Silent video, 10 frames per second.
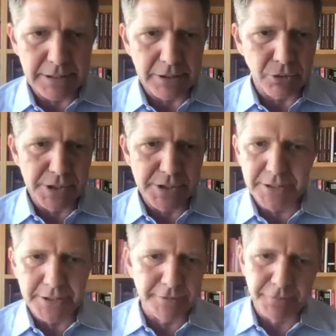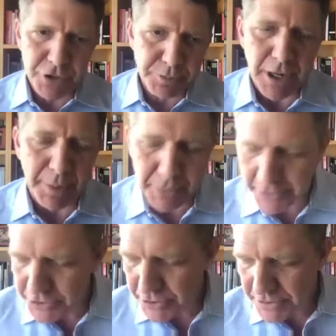increasingly diverse
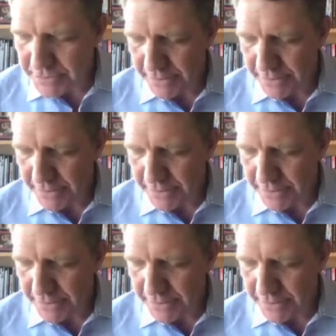populations.